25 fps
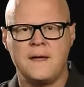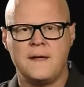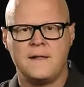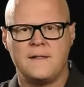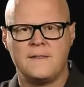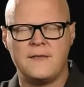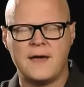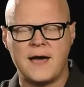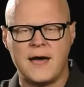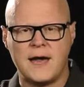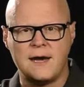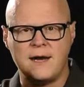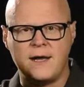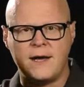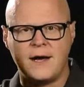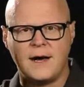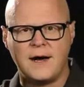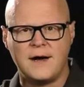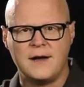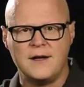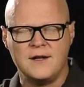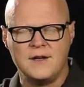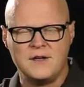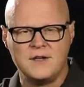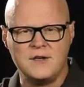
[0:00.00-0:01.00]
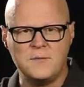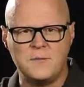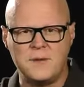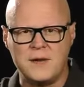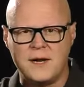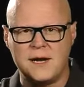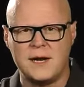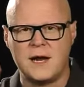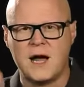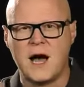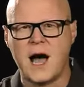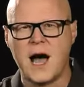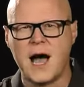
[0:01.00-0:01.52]
that you've been
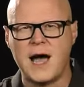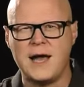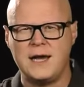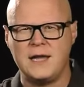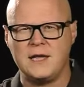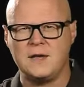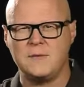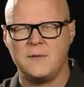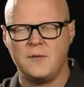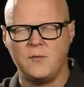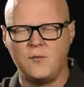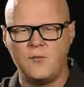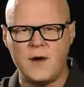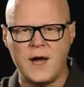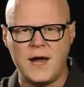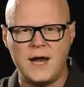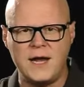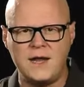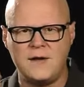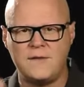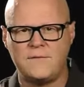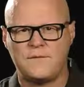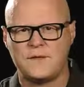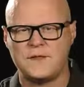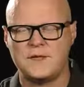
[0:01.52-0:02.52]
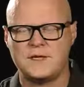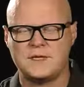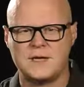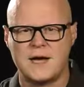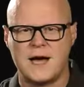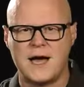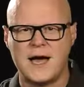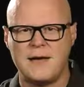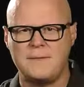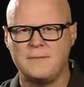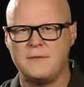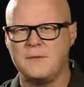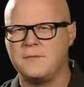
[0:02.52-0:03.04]
in hiding, you've been waiting for the
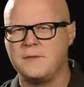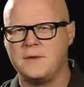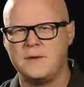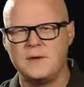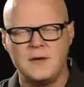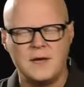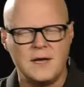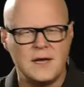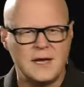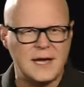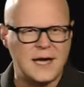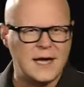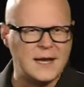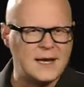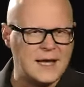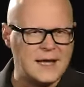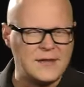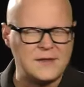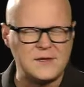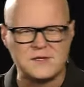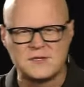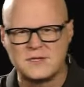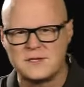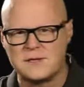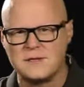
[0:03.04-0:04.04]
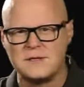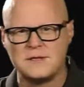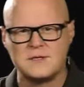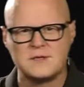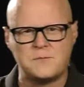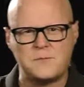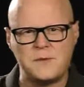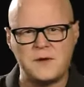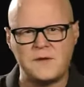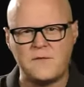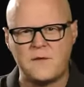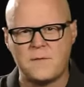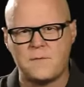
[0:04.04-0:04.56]
time, and there's a
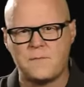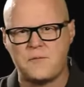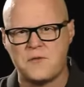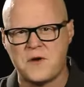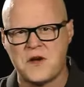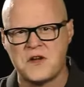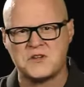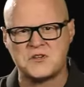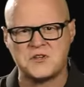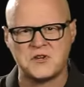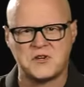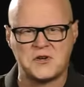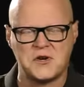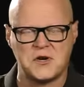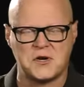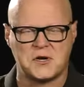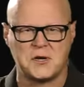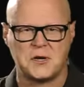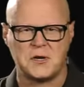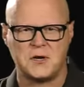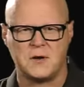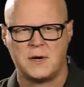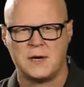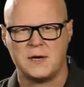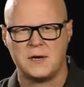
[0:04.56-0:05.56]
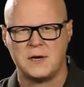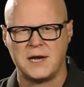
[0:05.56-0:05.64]
bit of a pressure cooker you're in.